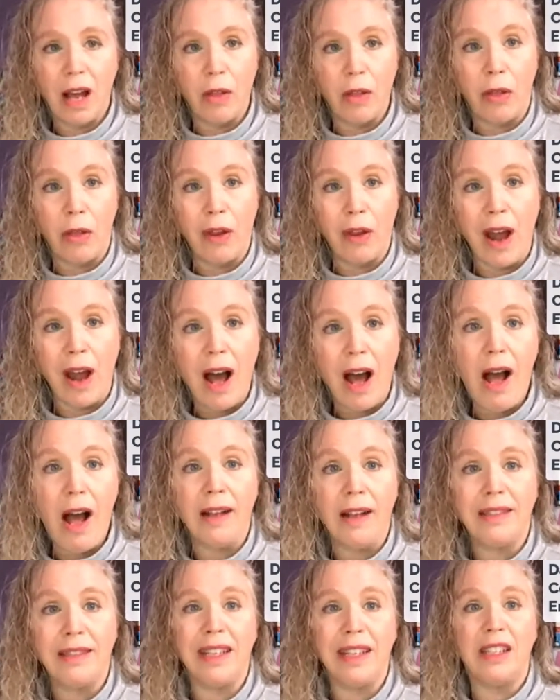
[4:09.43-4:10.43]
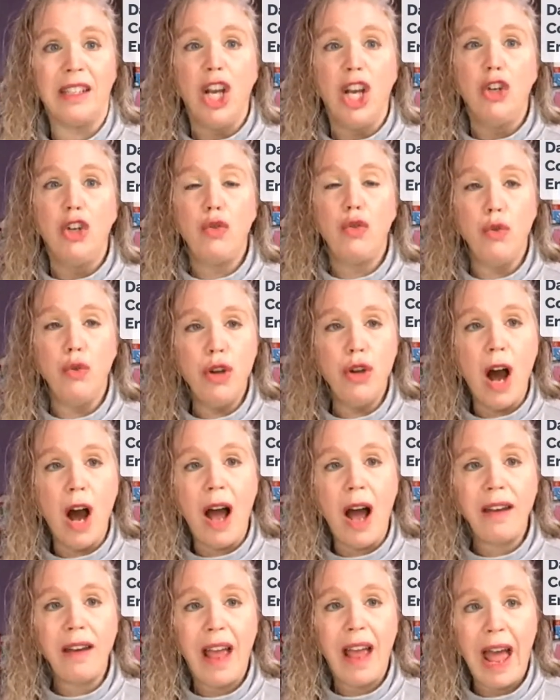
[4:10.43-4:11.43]
other than us, is to
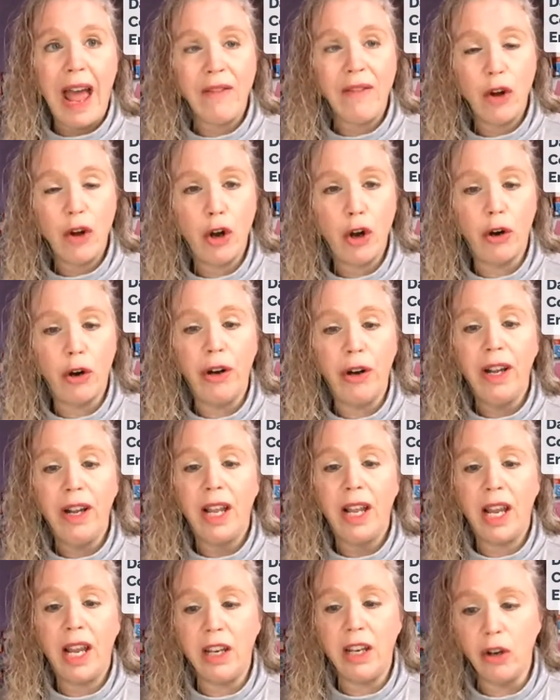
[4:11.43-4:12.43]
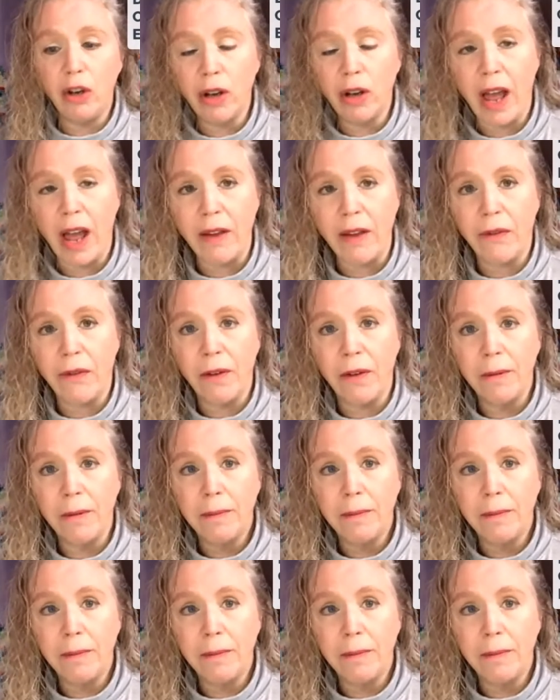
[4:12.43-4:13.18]
not have her in your life.